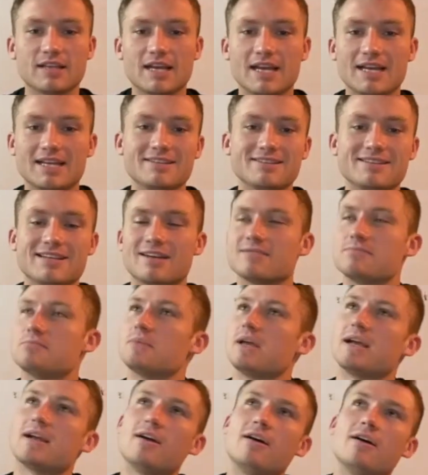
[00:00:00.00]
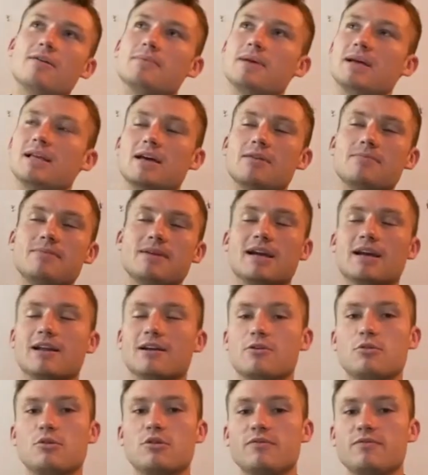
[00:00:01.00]
Like just I'm like, oh man, that'd be kind
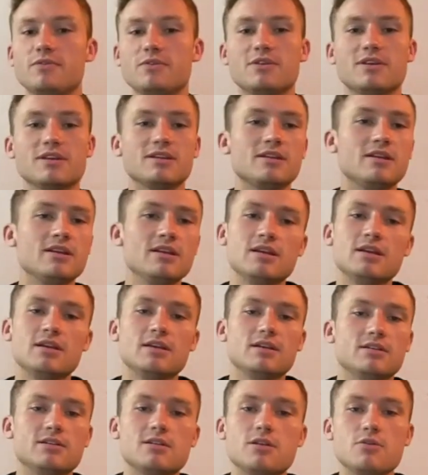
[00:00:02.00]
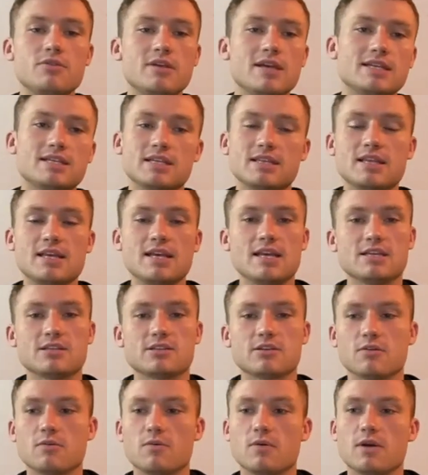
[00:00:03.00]
of cool if you can do this and
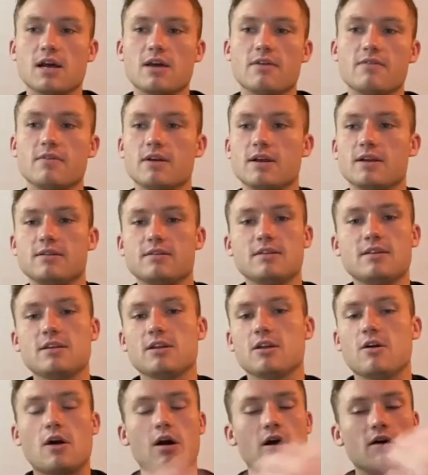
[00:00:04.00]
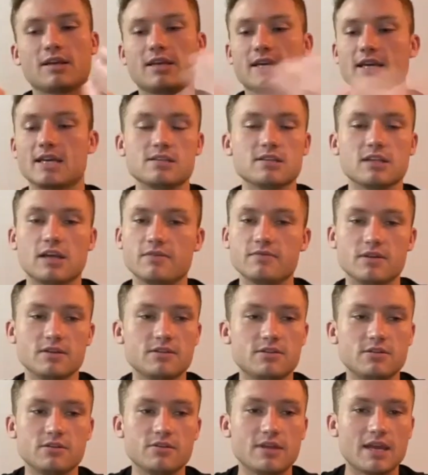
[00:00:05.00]
this or whatever. And all the kids loved it
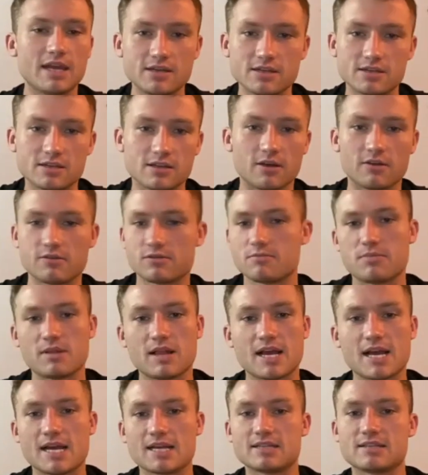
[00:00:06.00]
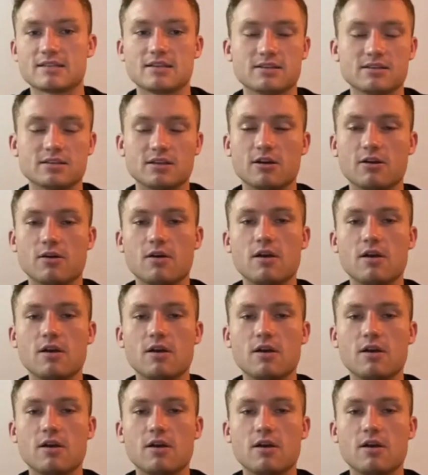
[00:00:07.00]
too. They just thought it was a blast. So